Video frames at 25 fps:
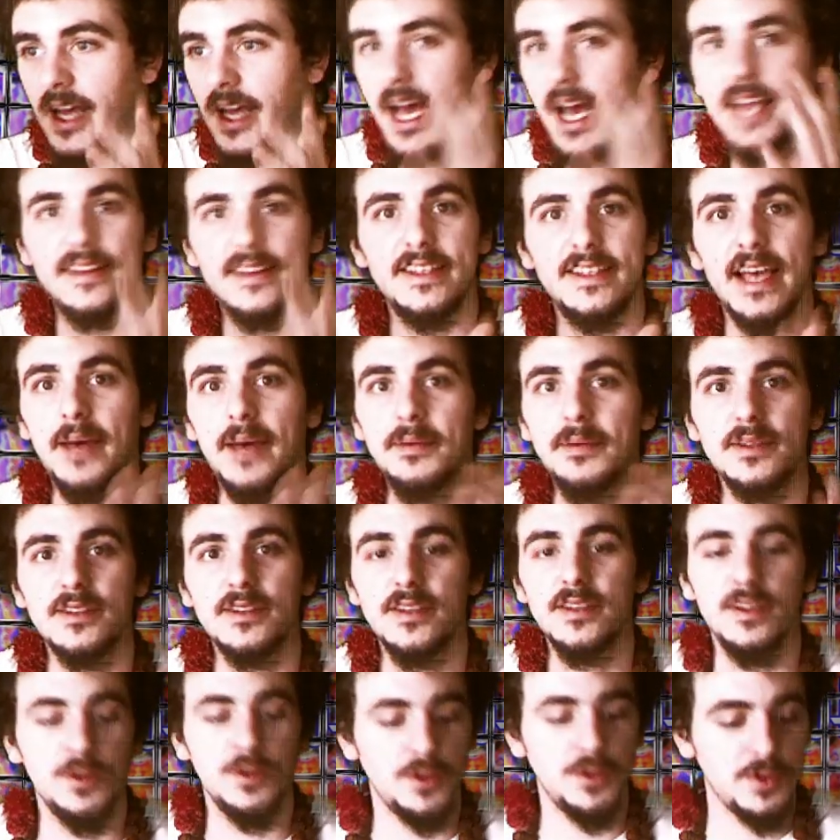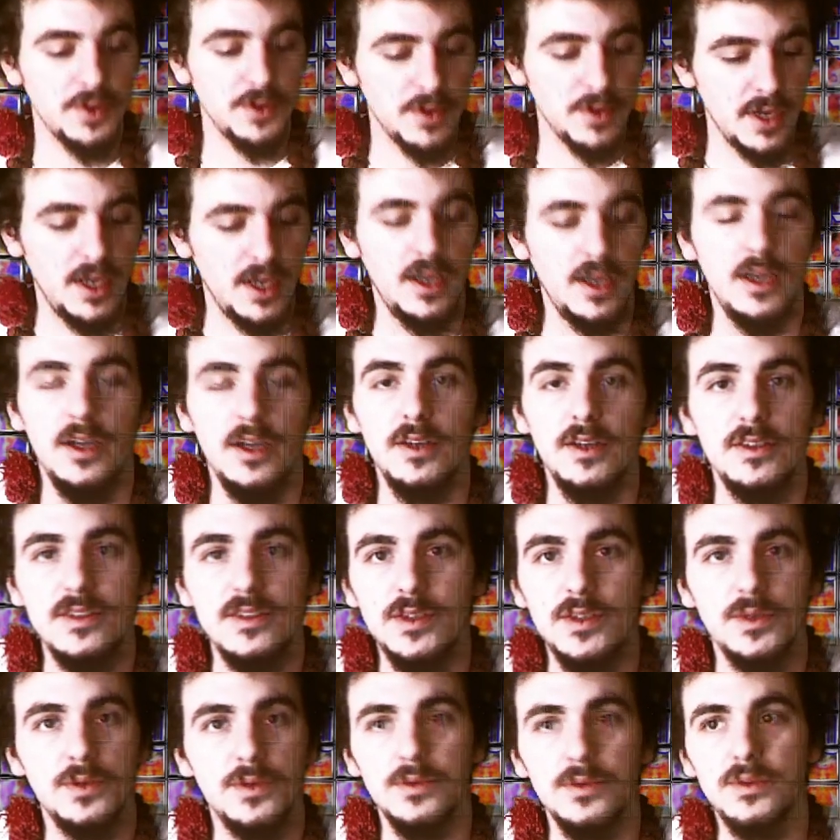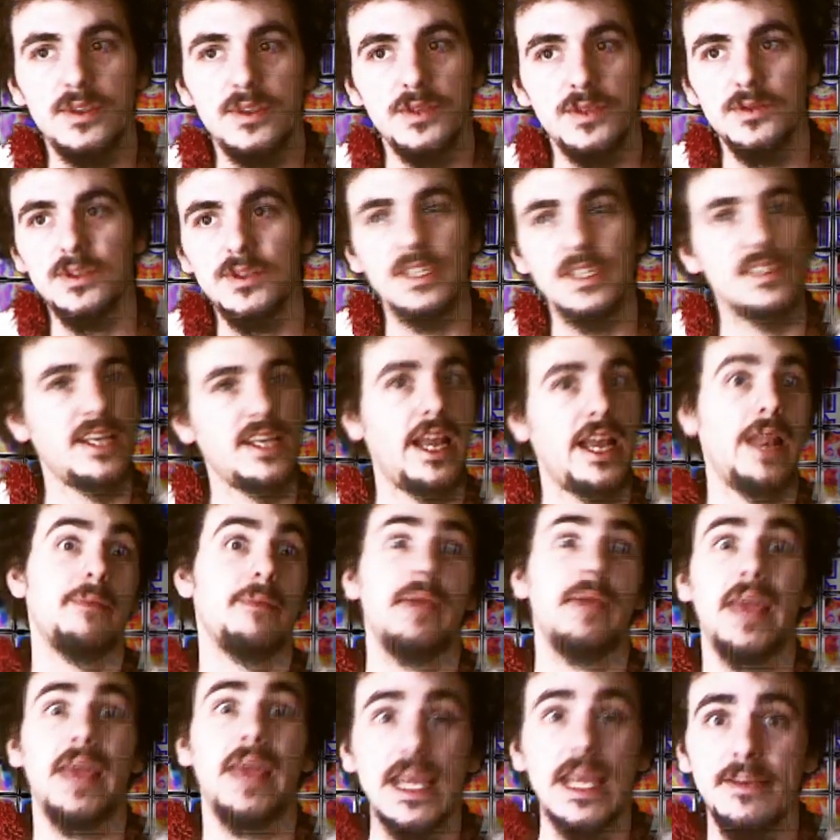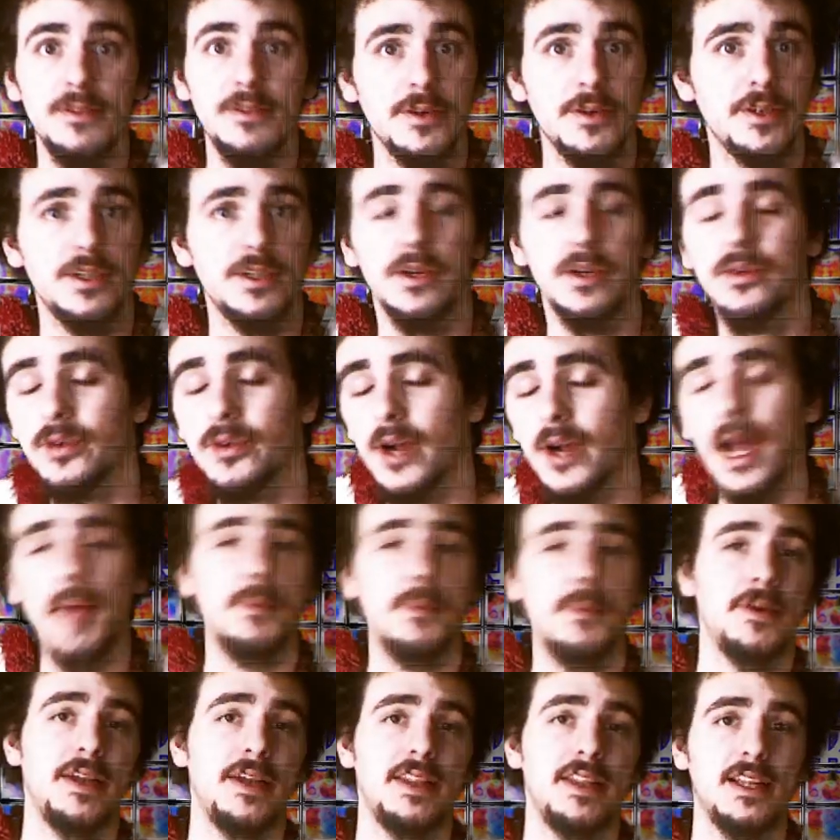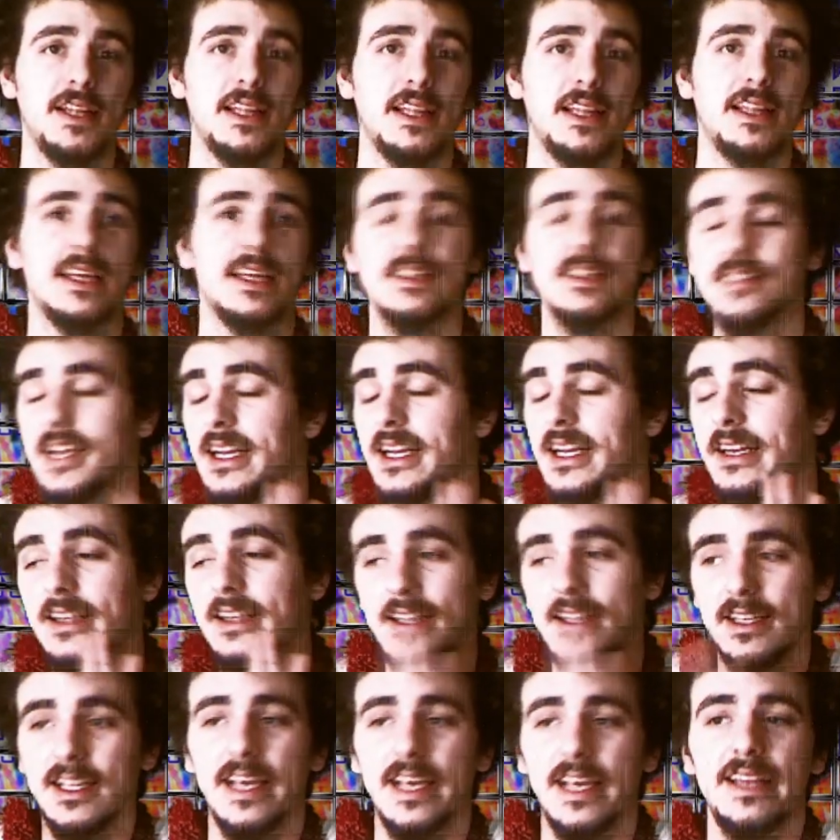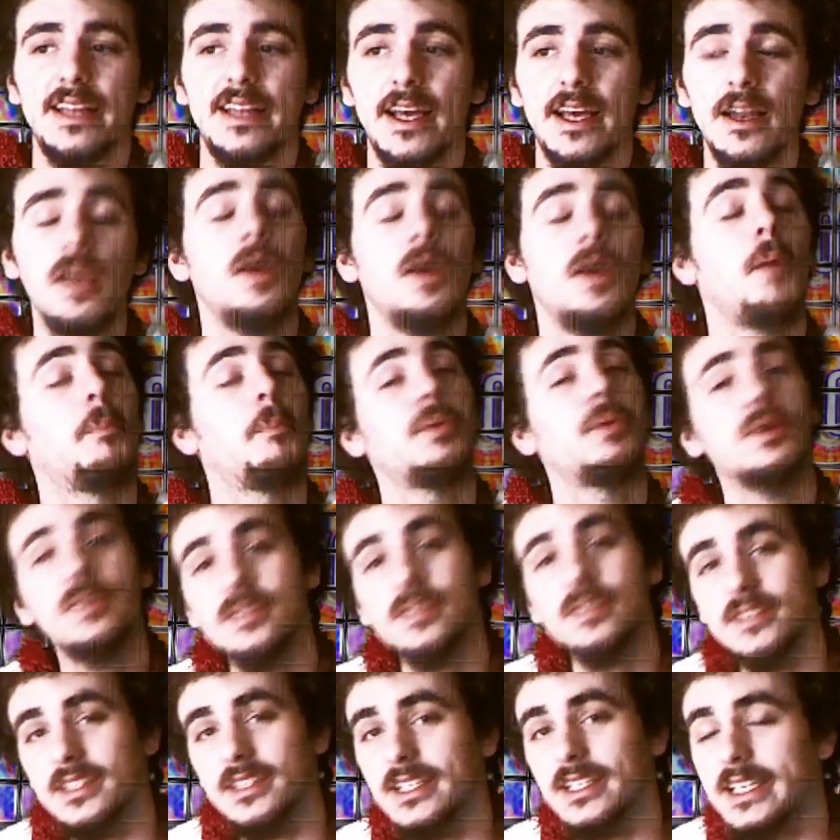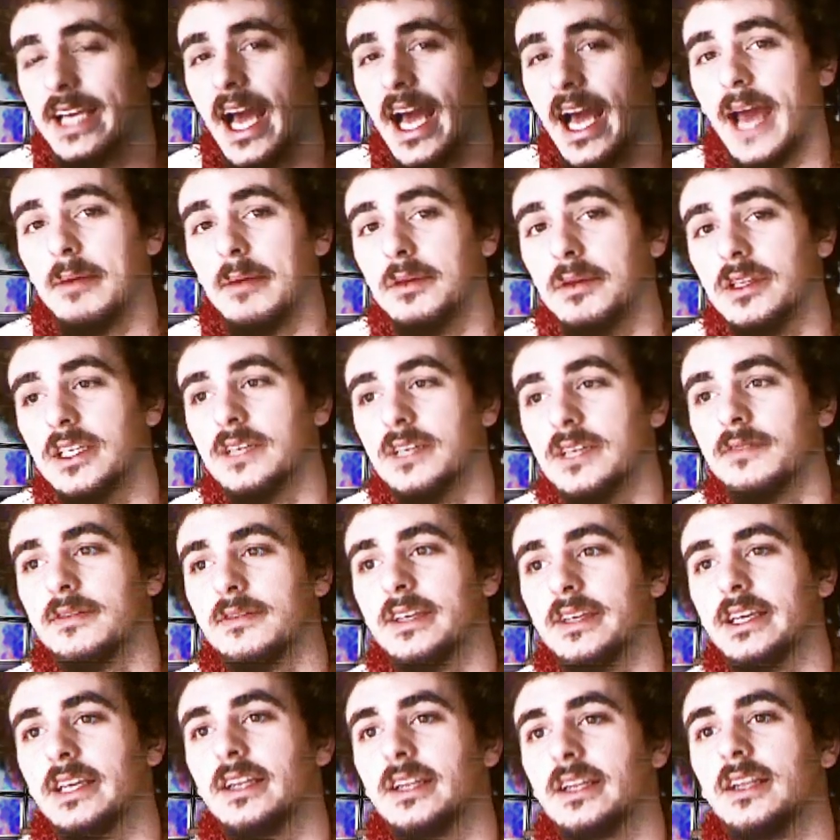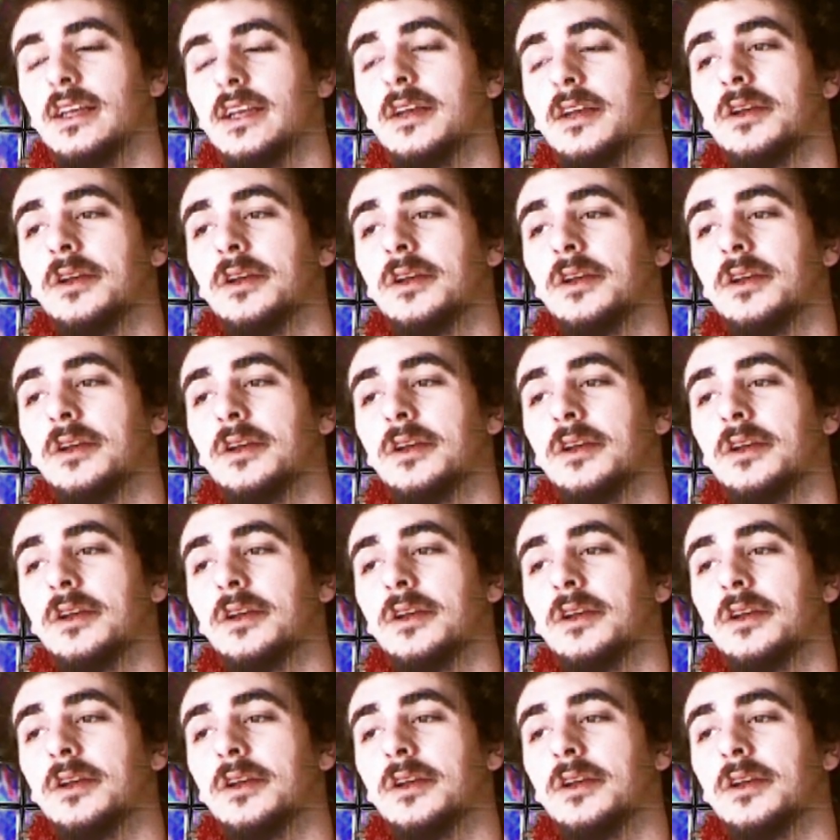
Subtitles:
adept to this kind of behavior, to crime or anything like that. It's not anything like that. Personally, I believe that